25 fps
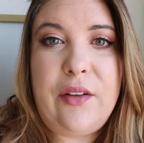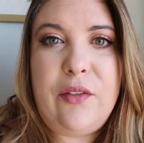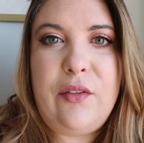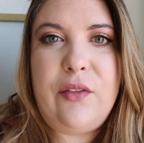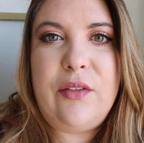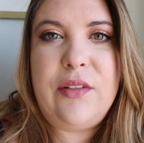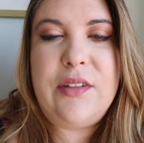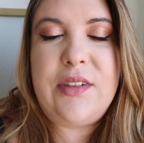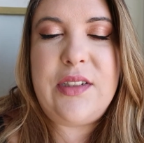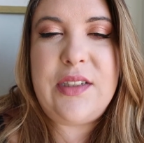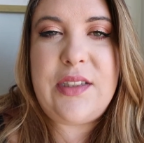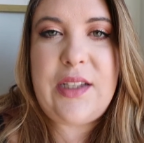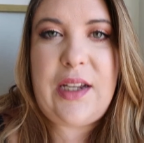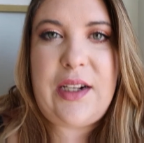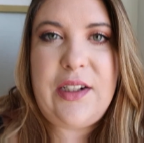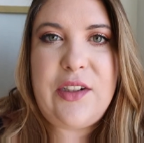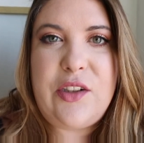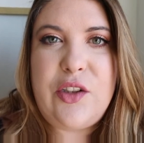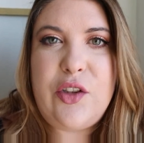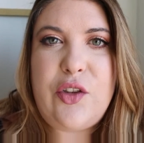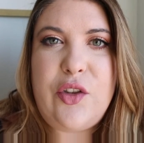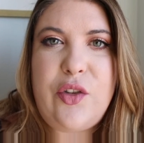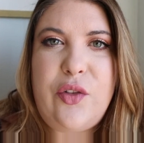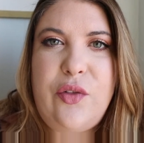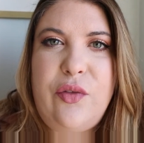I decided
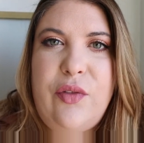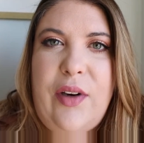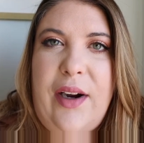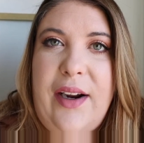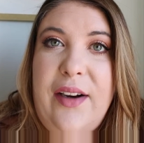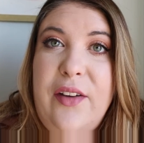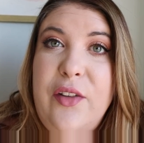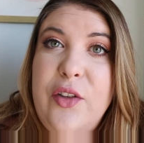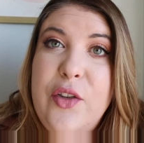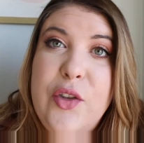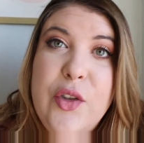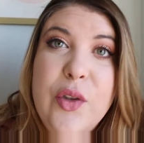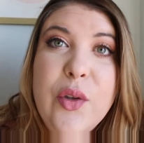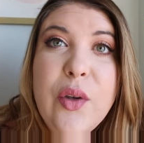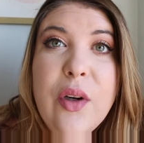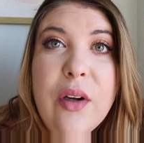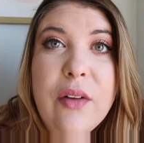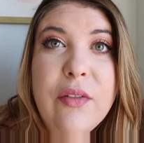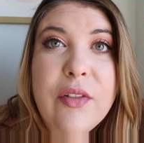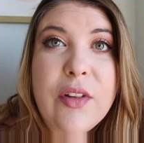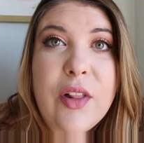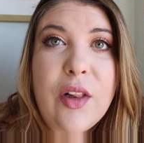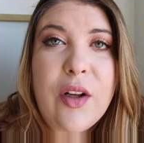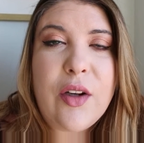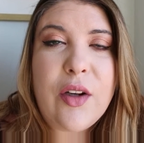to do round two of